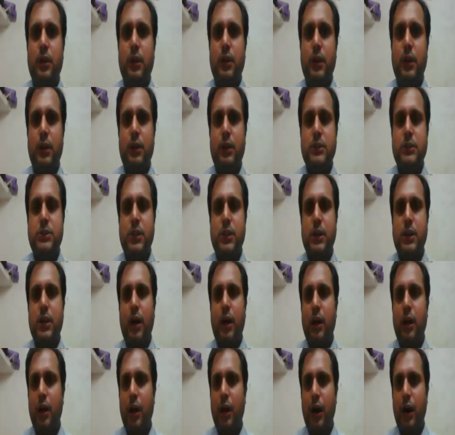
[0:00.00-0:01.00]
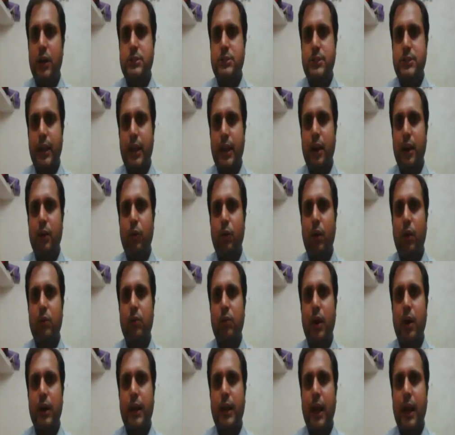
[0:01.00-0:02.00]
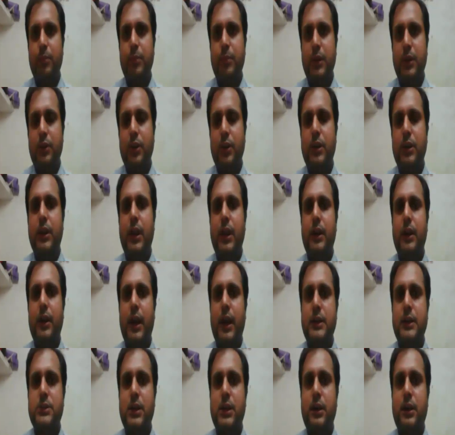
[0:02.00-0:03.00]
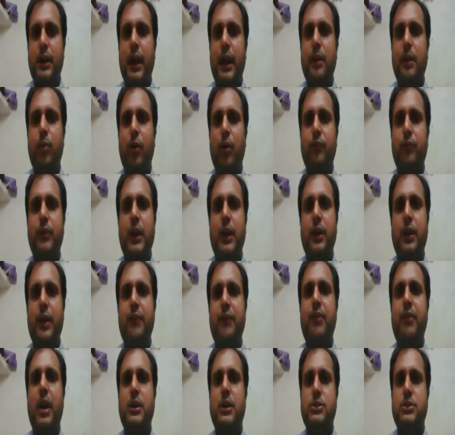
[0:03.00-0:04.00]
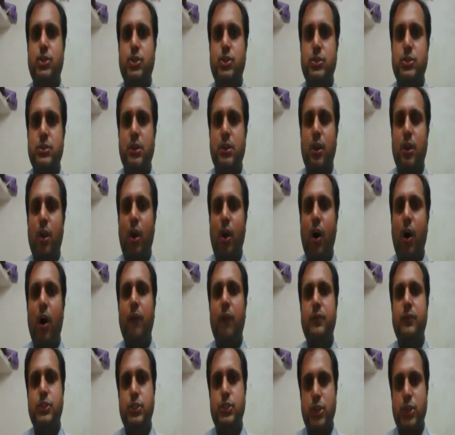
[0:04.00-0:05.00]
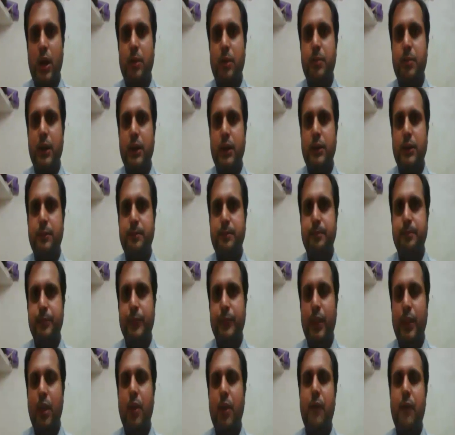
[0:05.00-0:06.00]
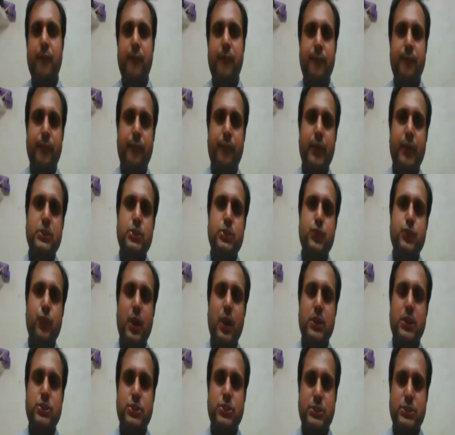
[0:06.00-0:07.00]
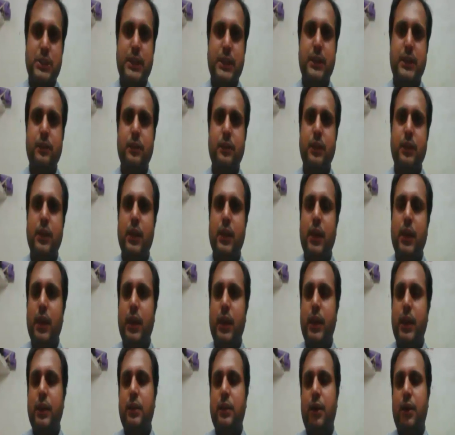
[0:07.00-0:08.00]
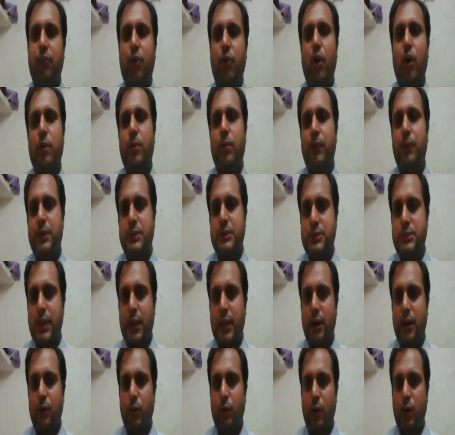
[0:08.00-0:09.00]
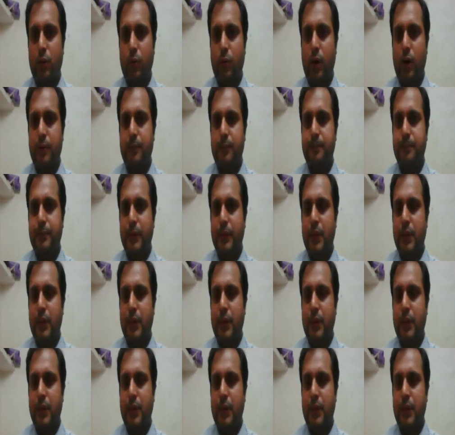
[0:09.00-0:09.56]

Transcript: it is a Second World War can be treated as a type of the revenge of Germany, which were seen in the form of the Second World War.